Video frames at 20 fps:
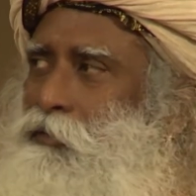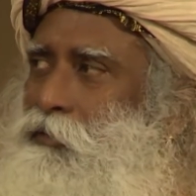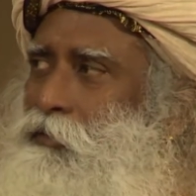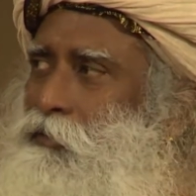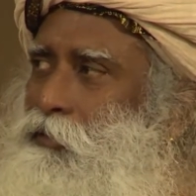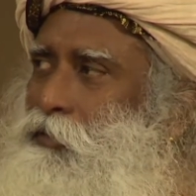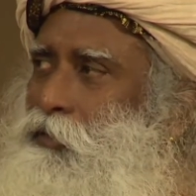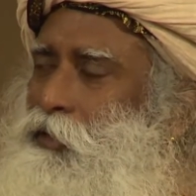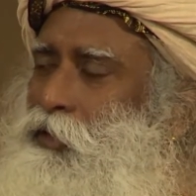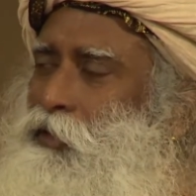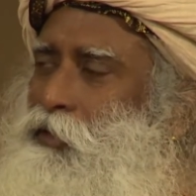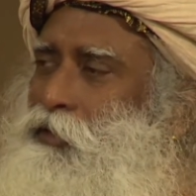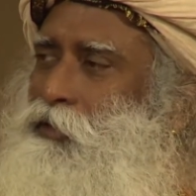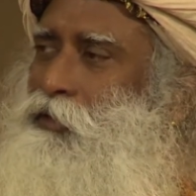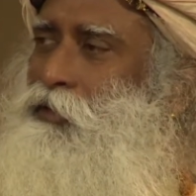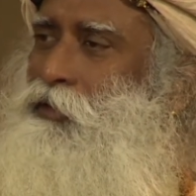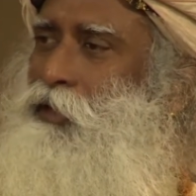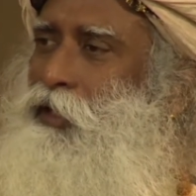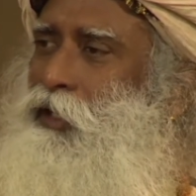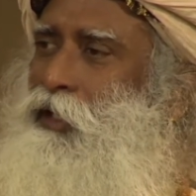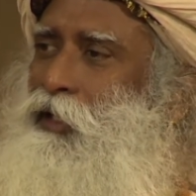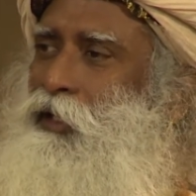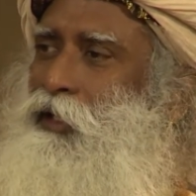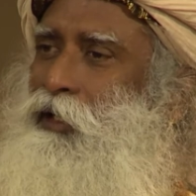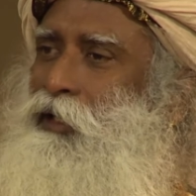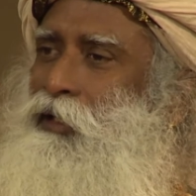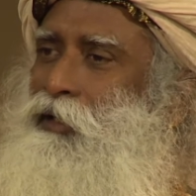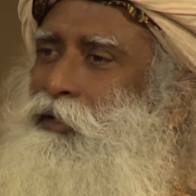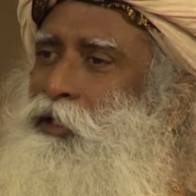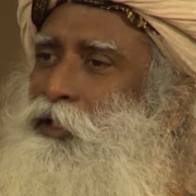He is
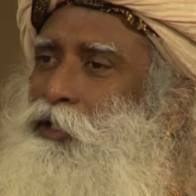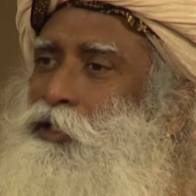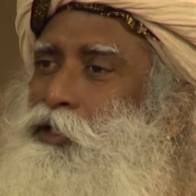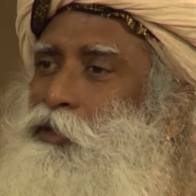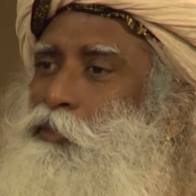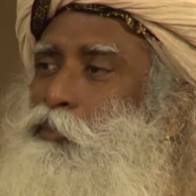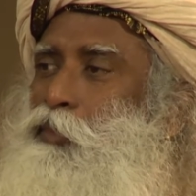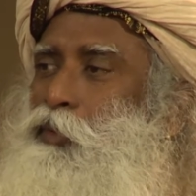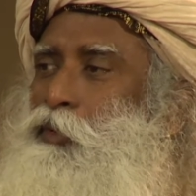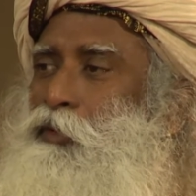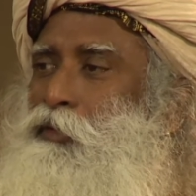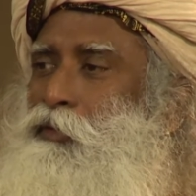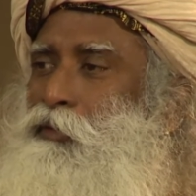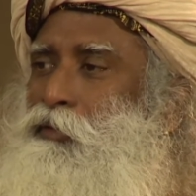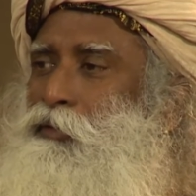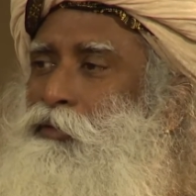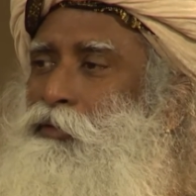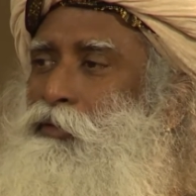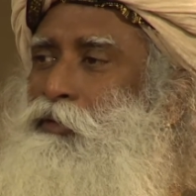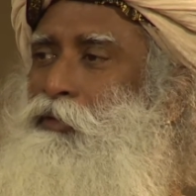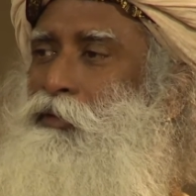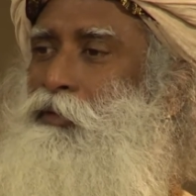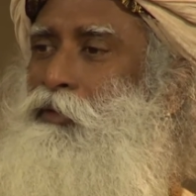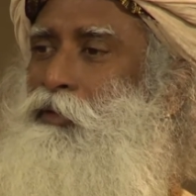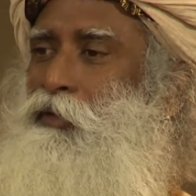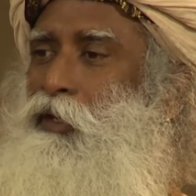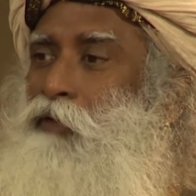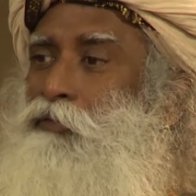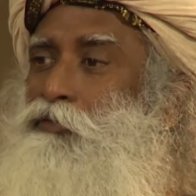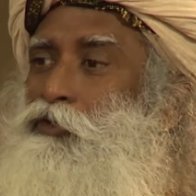the symbol
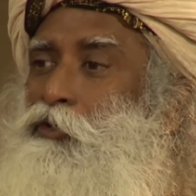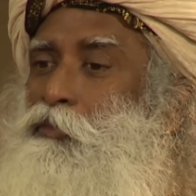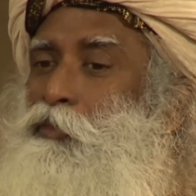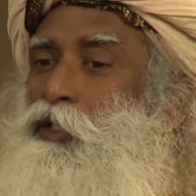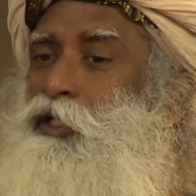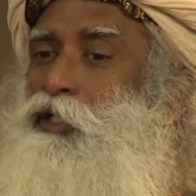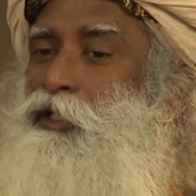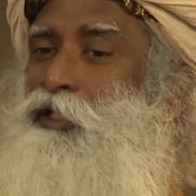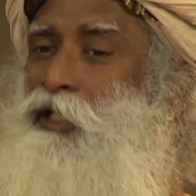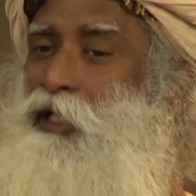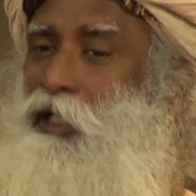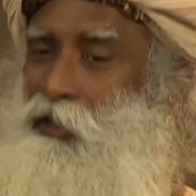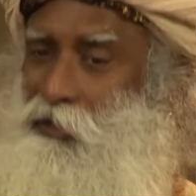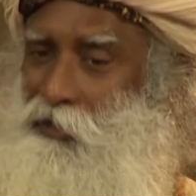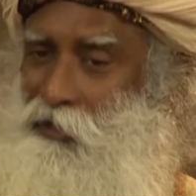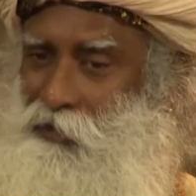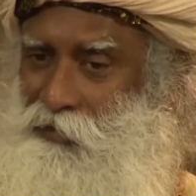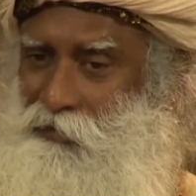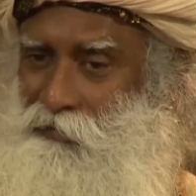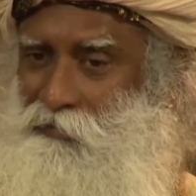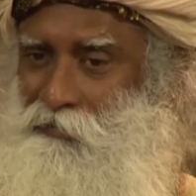of human intellect.